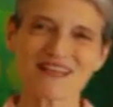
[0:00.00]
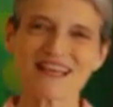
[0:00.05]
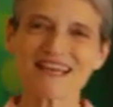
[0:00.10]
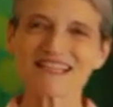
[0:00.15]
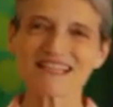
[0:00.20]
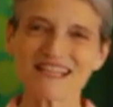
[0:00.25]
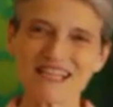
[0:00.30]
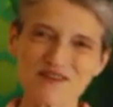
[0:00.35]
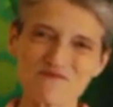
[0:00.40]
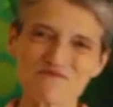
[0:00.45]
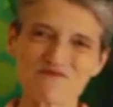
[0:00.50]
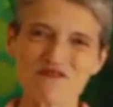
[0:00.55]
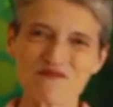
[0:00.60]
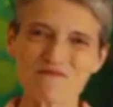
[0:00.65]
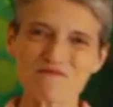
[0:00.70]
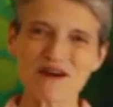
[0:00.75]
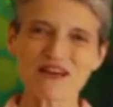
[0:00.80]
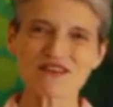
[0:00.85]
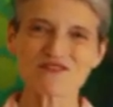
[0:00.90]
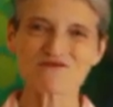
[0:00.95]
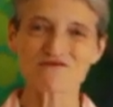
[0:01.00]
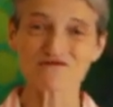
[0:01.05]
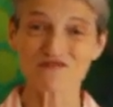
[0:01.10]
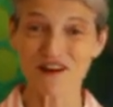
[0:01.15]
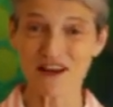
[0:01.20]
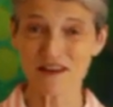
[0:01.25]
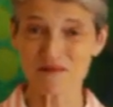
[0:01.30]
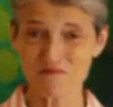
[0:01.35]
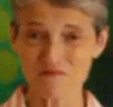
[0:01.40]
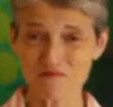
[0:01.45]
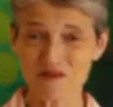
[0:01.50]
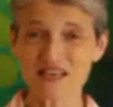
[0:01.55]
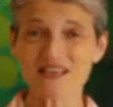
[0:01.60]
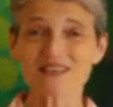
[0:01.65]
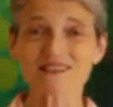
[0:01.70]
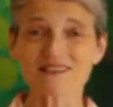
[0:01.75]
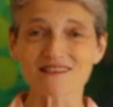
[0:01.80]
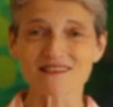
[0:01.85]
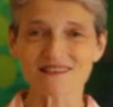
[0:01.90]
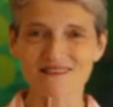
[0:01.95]
in Libra. May you find
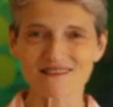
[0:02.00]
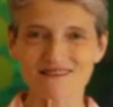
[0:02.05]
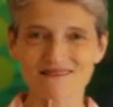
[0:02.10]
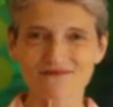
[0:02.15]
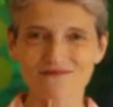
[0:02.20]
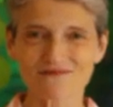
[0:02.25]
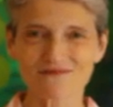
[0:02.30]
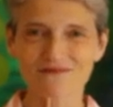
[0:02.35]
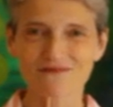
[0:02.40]
peace